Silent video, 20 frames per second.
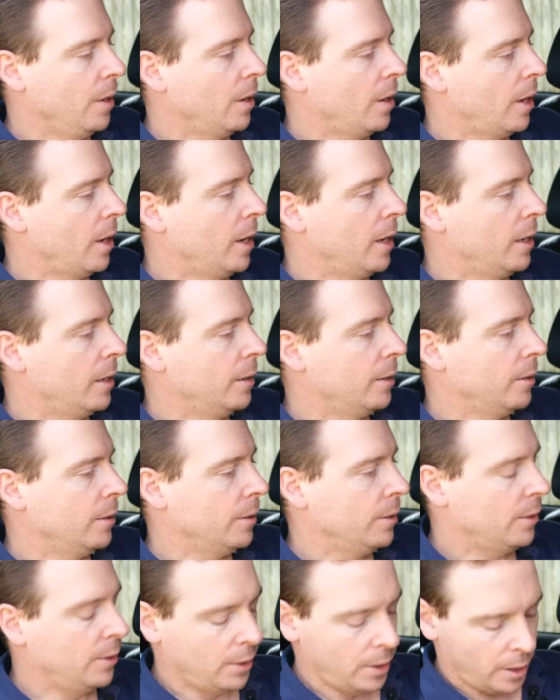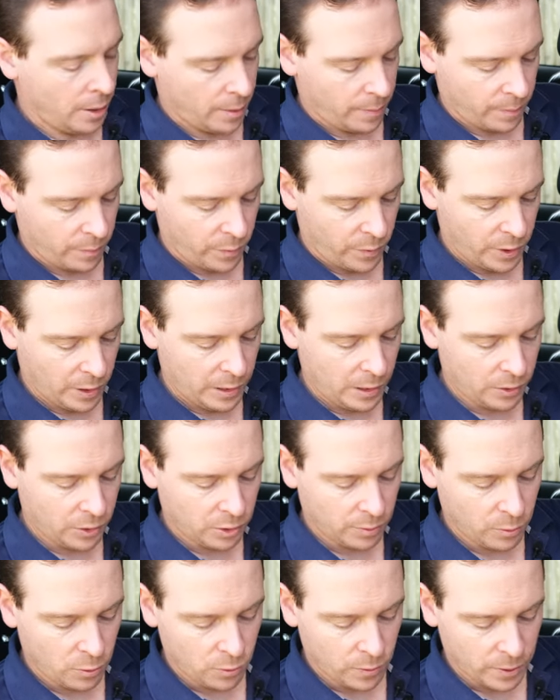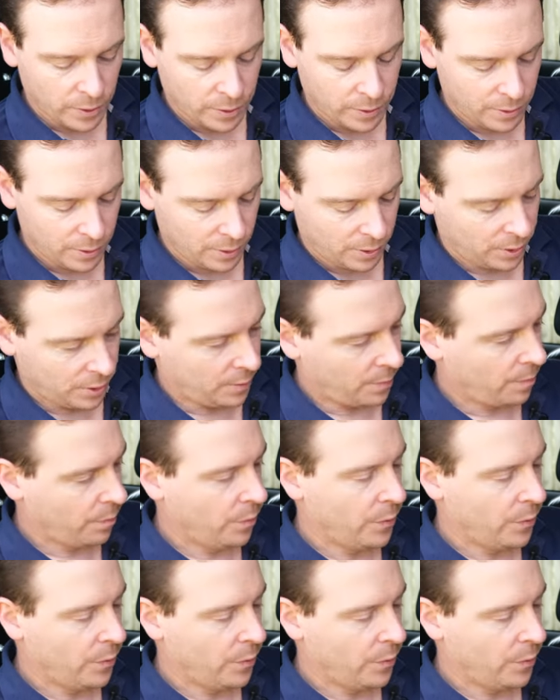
and um, the little small ones.